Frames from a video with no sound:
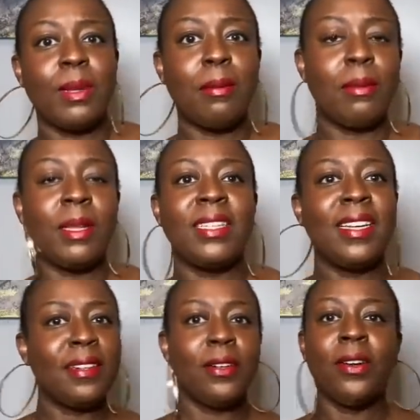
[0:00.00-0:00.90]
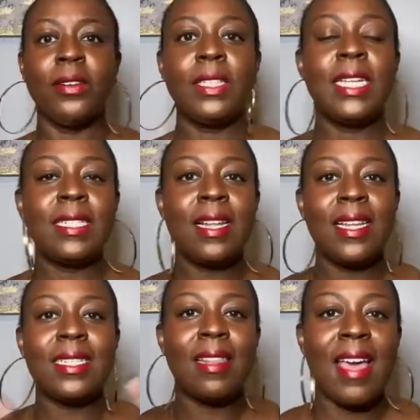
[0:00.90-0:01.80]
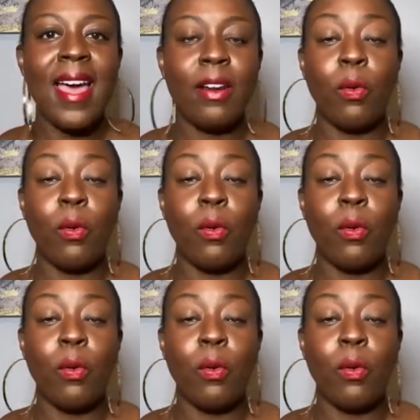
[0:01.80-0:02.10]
Blah, blah, blah. Yeah, girl. It's that.